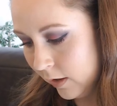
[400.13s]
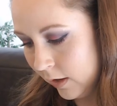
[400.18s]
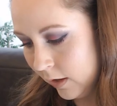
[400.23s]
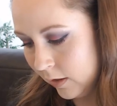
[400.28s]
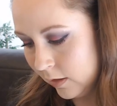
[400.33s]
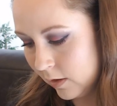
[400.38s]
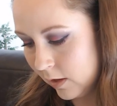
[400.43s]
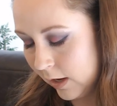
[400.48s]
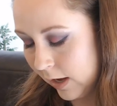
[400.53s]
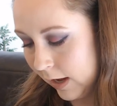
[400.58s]

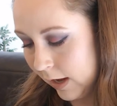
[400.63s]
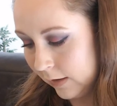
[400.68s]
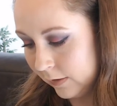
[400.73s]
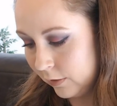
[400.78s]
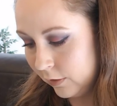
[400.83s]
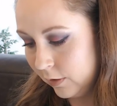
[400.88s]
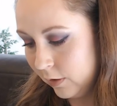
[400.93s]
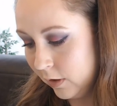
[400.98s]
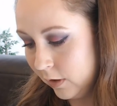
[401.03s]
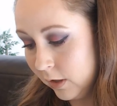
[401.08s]
the
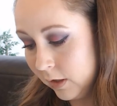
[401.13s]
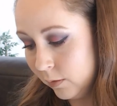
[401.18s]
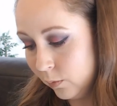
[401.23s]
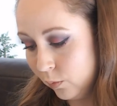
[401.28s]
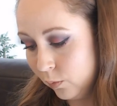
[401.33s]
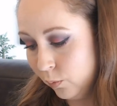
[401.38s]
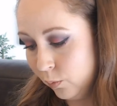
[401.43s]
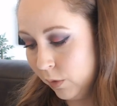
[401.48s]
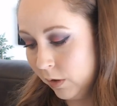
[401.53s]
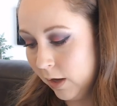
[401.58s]
answer to
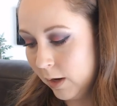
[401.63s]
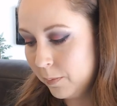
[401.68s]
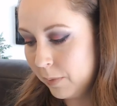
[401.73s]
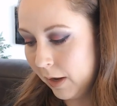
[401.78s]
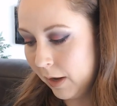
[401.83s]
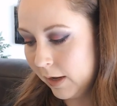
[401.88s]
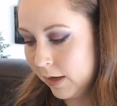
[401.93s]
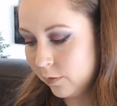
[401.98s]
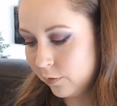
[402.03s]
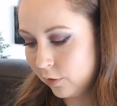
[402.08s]
will I
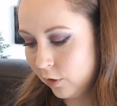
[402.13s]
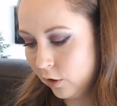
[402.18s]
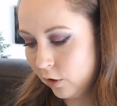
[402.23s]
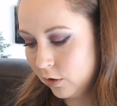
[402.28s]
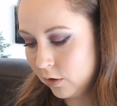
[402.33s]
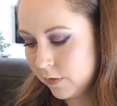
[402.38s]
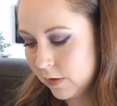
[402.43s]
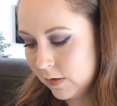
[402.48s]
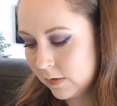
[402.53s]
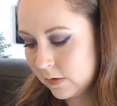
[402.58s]
buy it for all
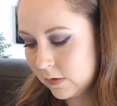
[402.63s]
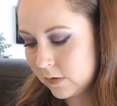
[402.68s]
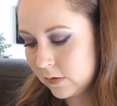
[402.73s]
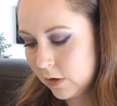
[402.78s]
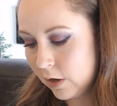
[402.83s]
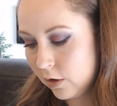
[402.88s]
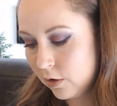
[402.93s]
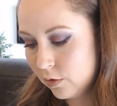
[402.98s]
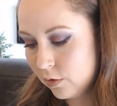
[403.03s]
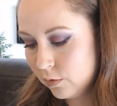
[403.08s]
of these is
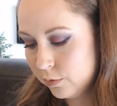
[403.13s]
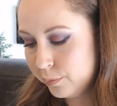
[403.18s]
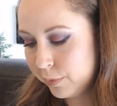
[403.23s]
no,